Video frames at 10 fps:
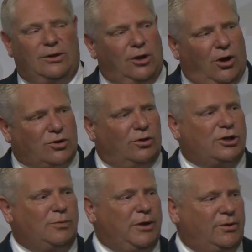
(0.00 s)
local
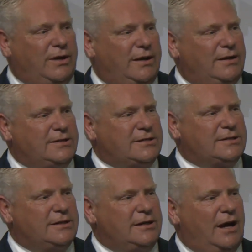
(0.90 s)
communities
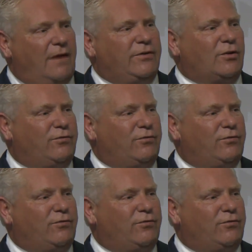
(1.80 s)
of your